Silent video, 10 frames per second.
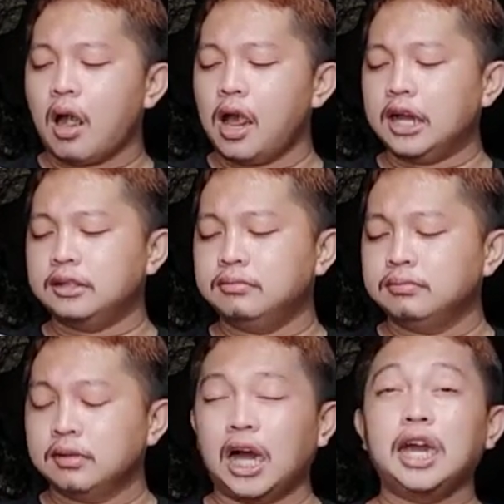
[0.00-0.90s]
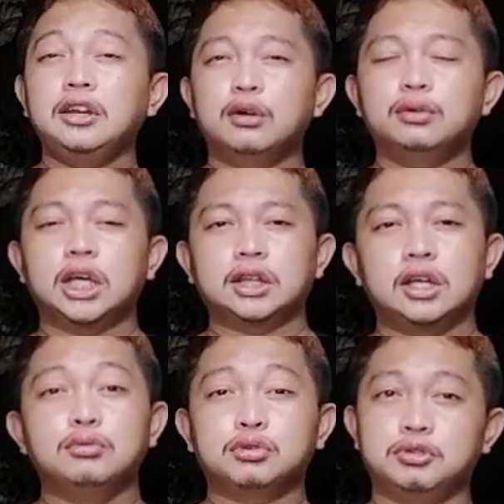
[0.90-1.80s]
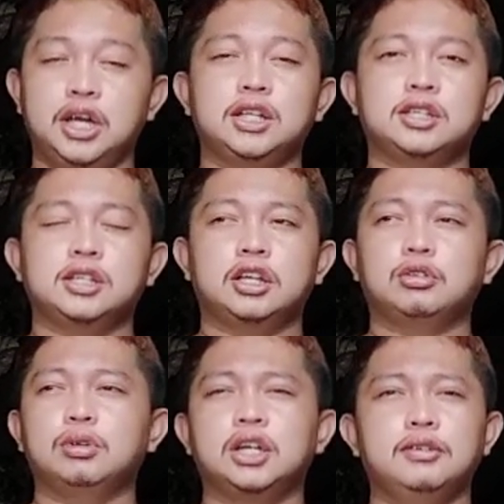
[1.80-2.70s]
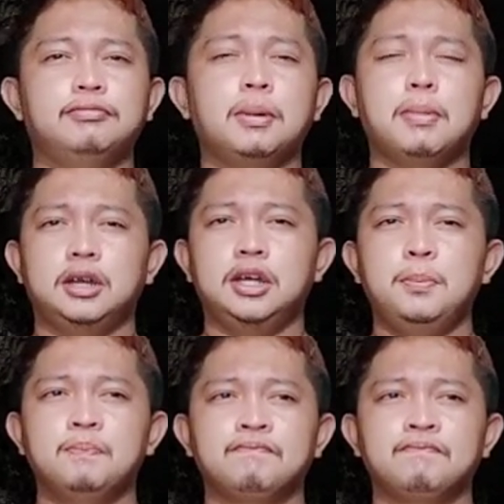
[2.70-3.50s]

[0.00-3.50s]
and I know that the nutrients that it will give my body